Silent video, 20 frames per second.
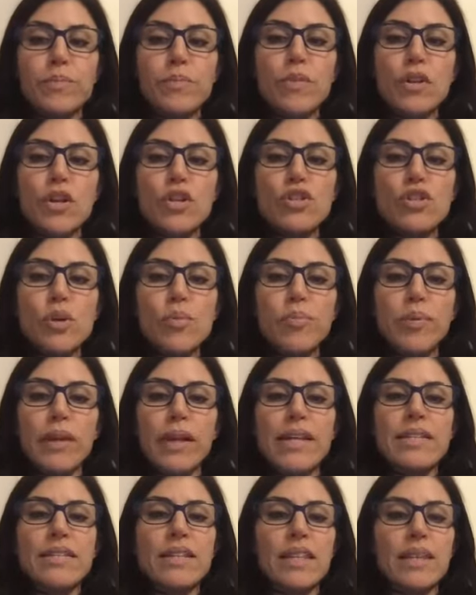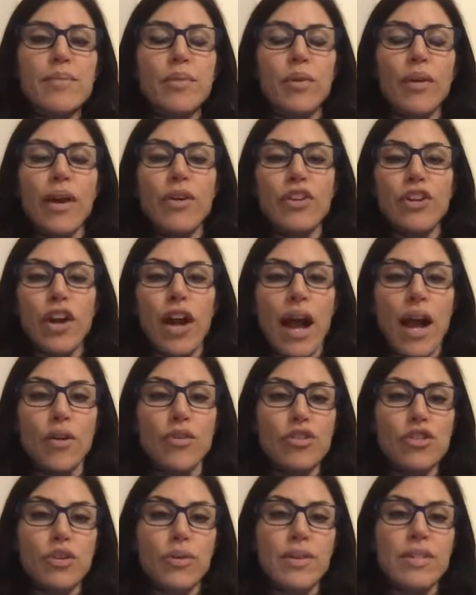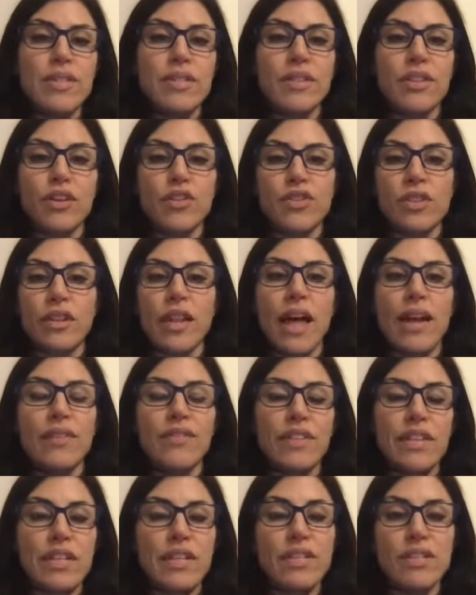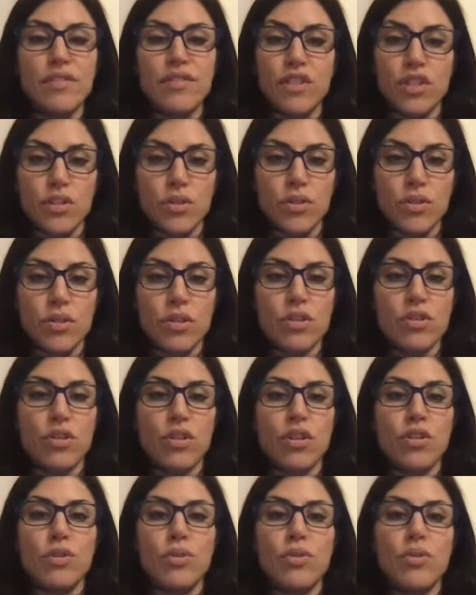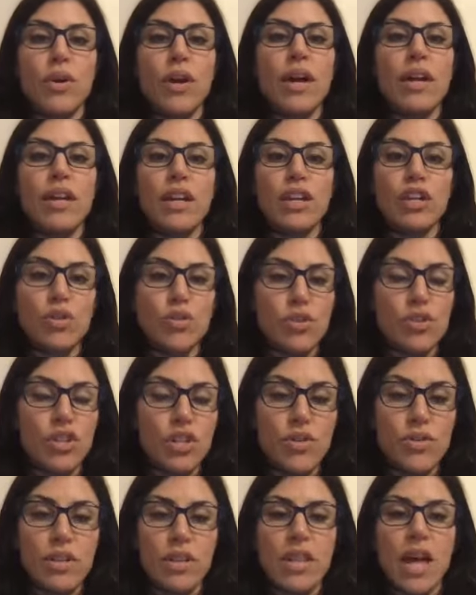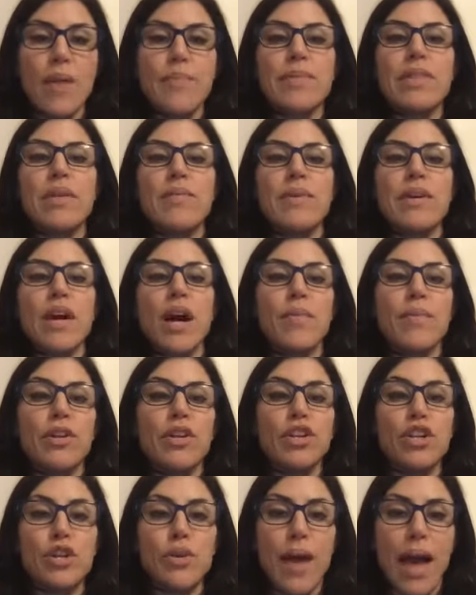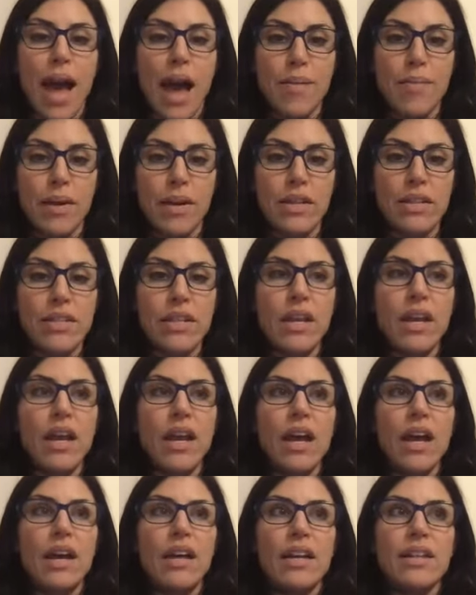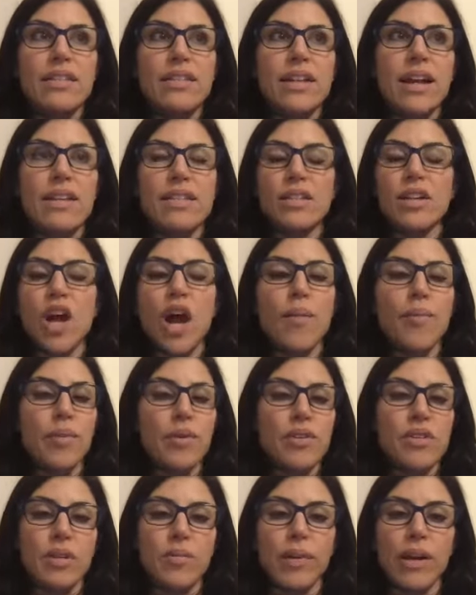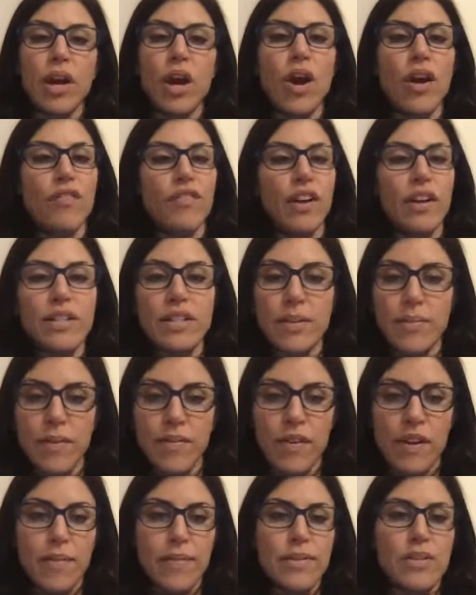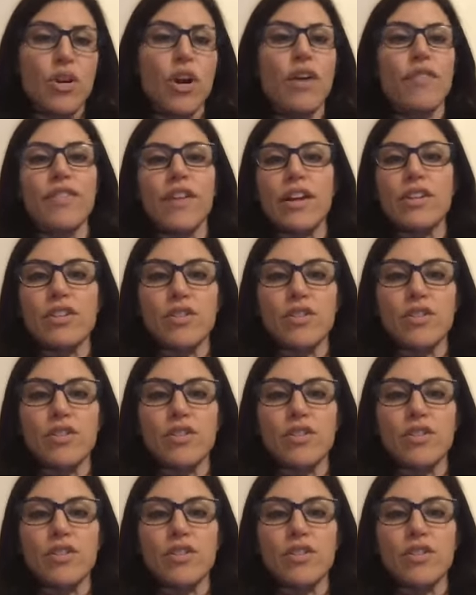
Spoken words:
So placing them around your house so there's a lot of ease of use. So you get used to using them and they become a new habit and it's not cumbersome like, oh, I forgot to take my vitamins or I forgot to use